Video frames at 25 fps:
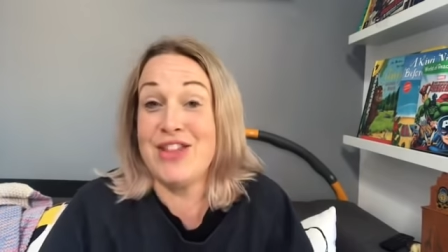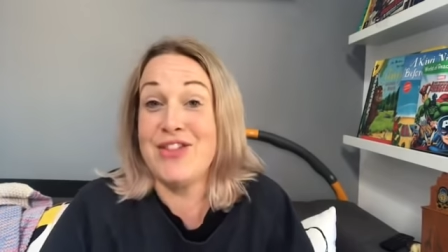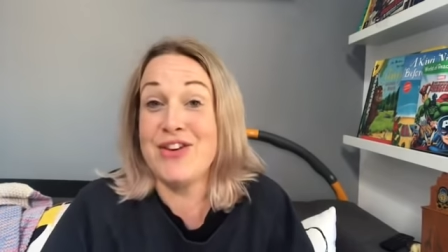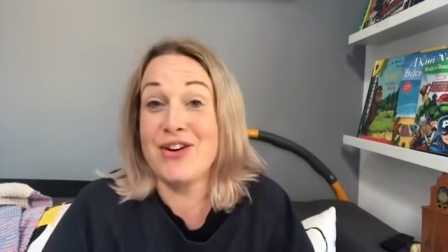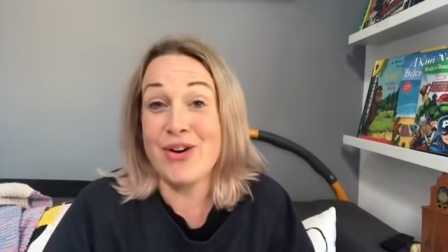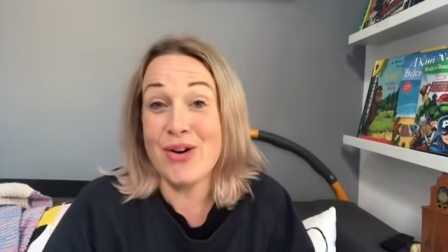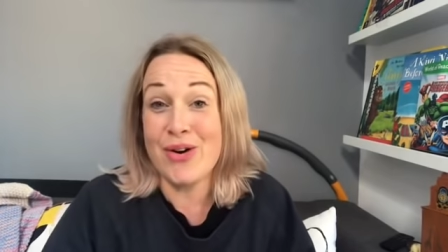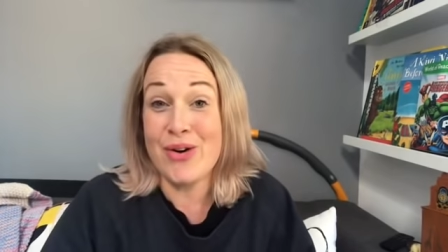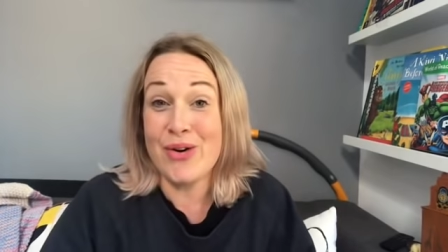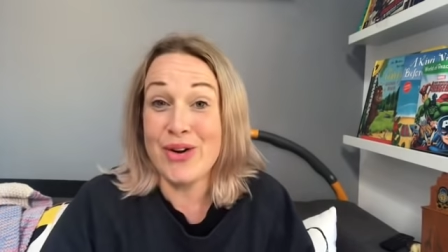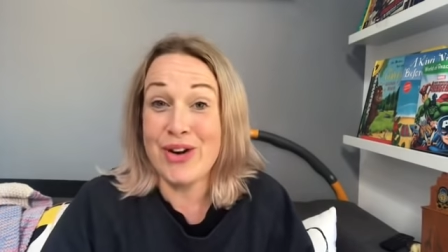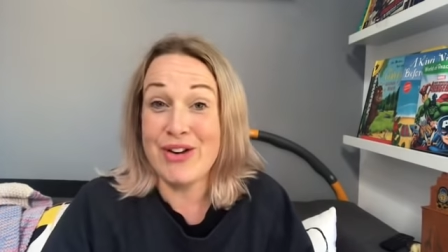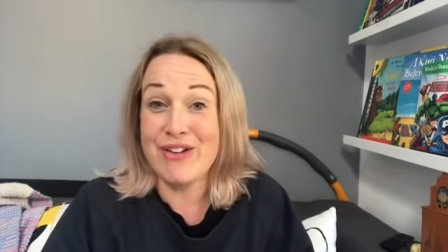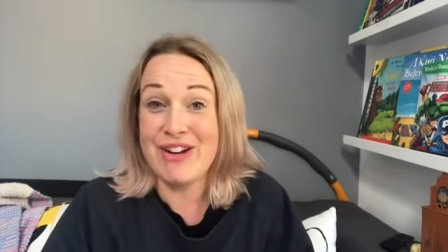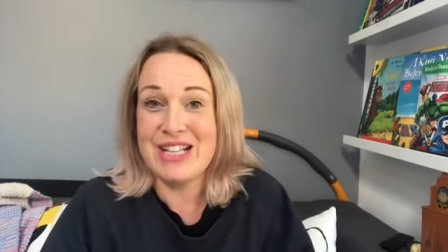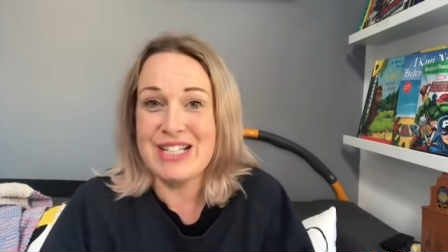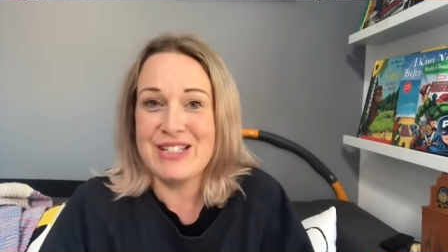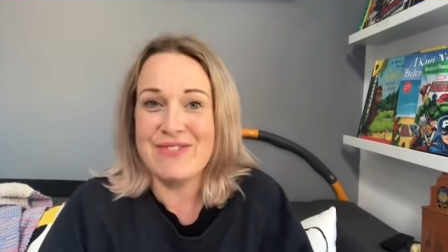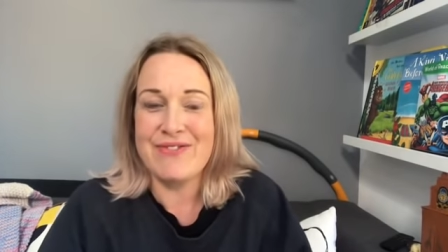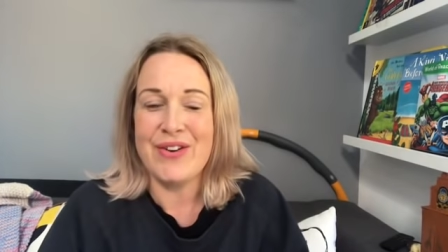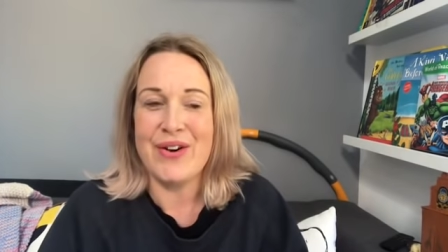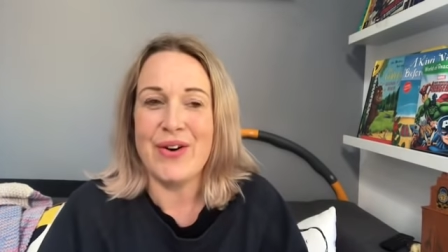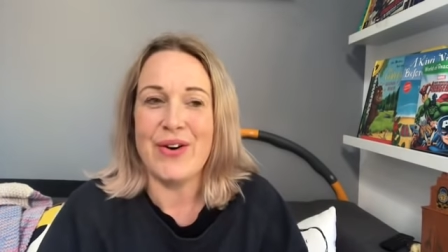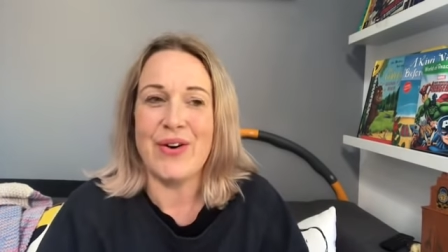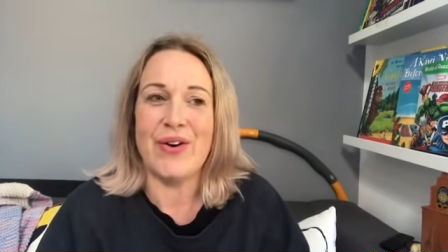in the corner
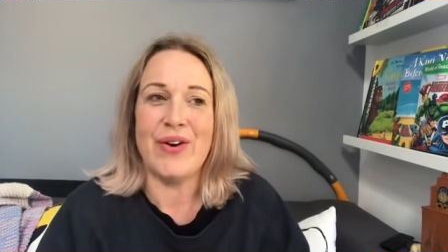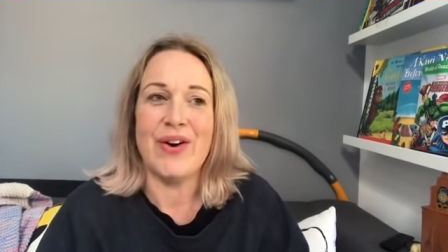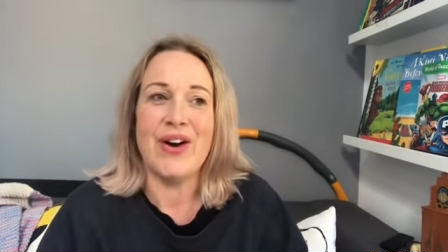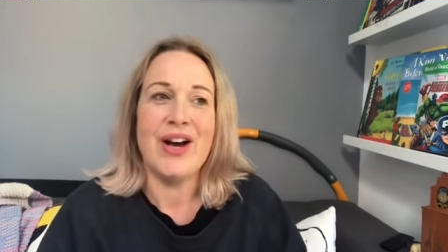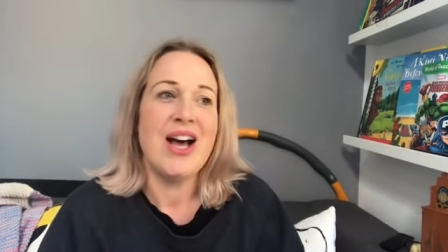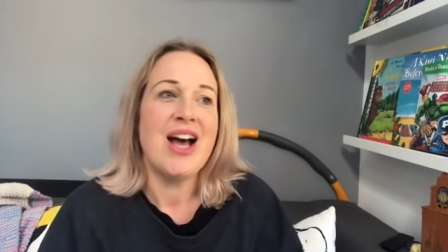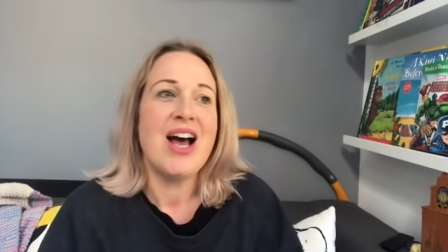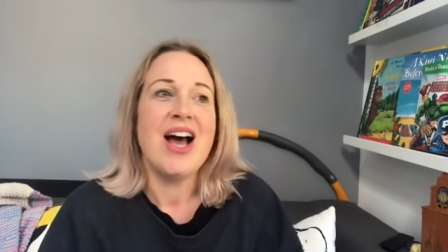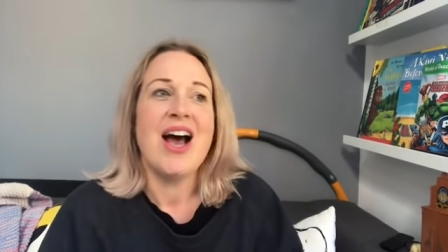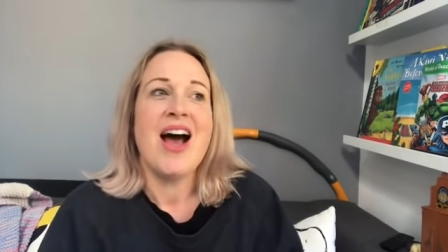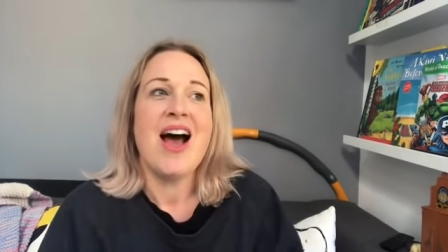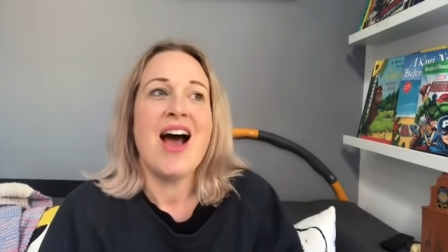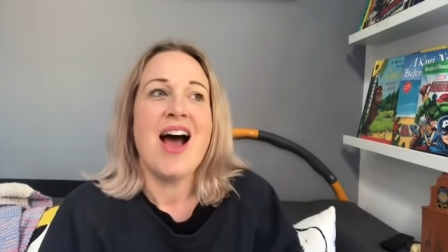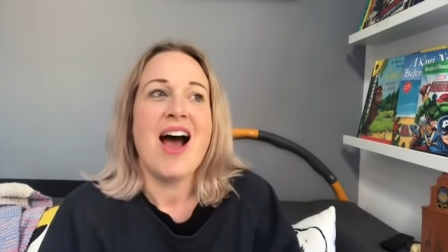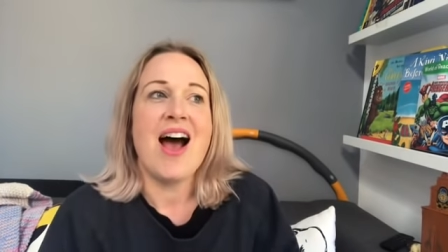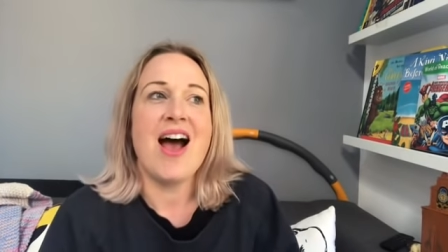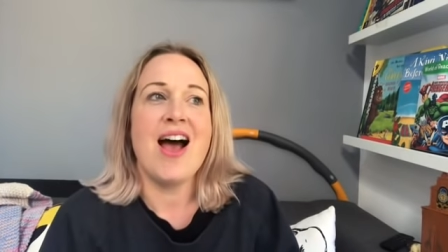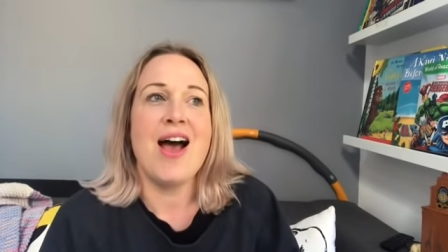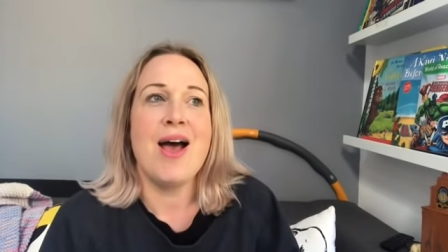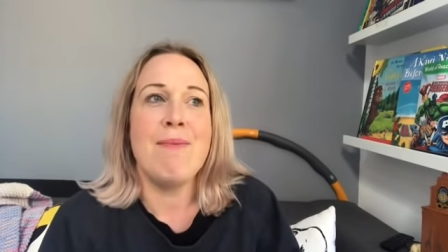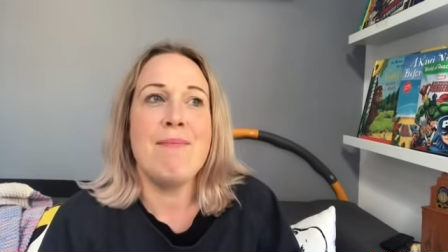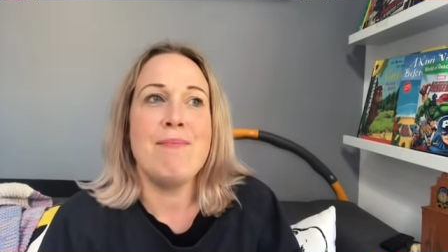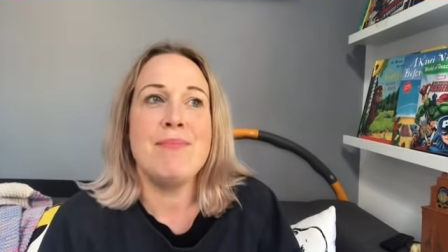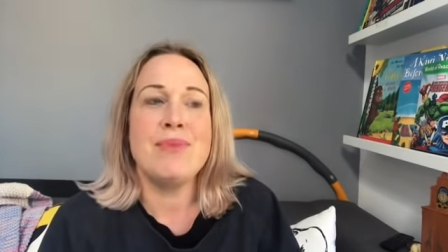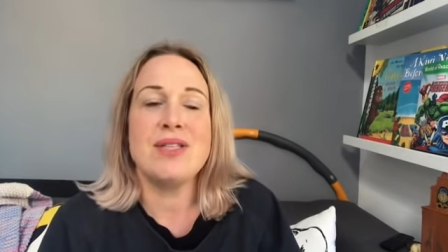is for
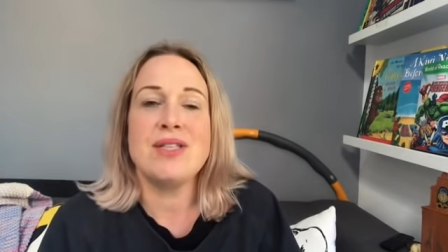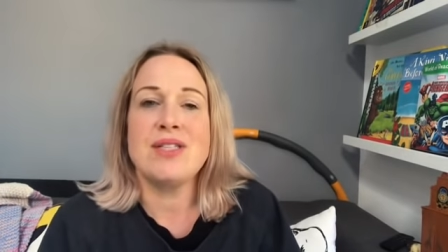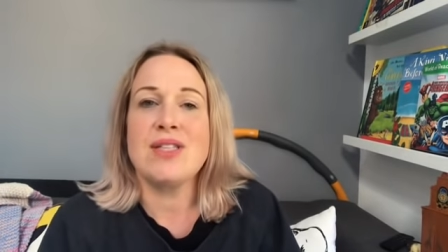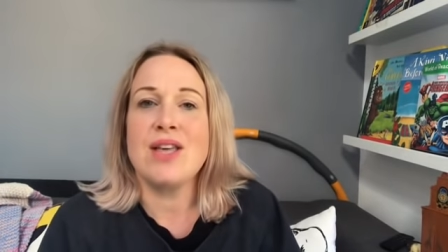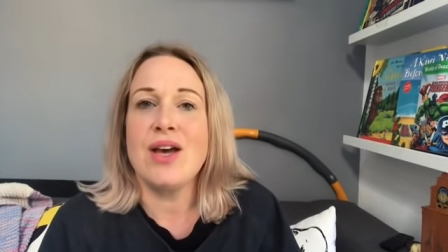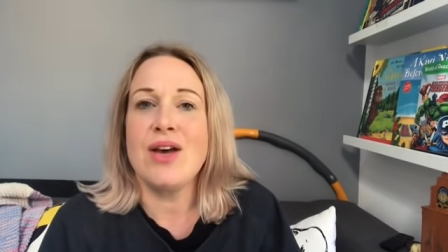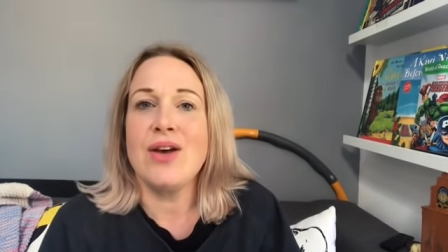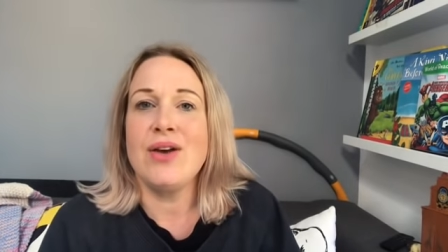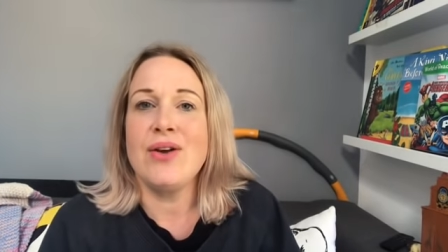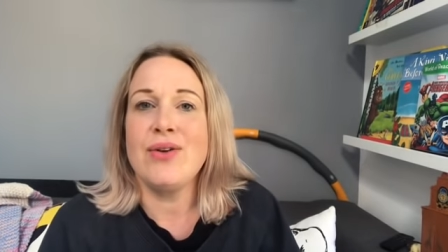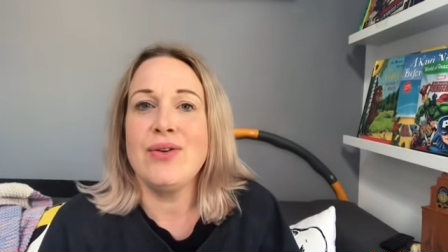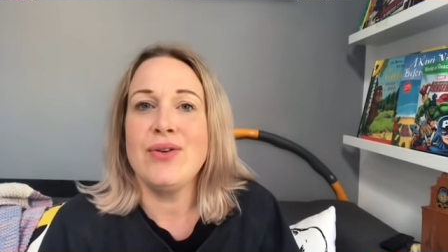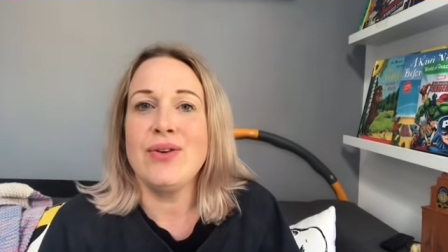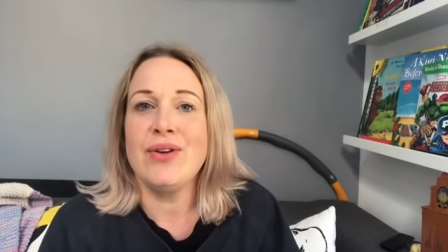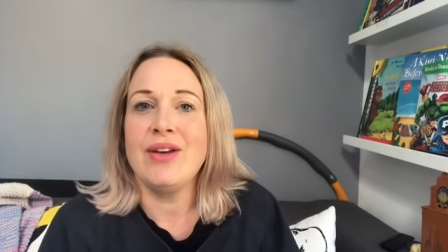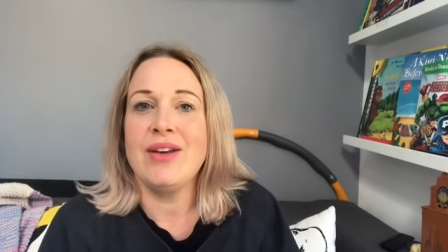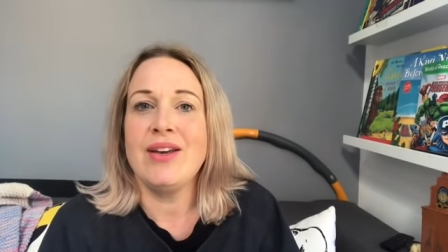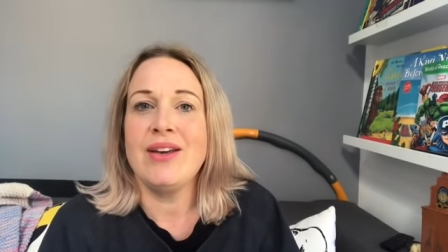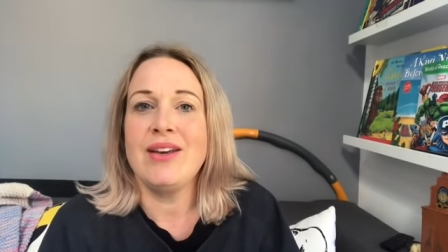um, so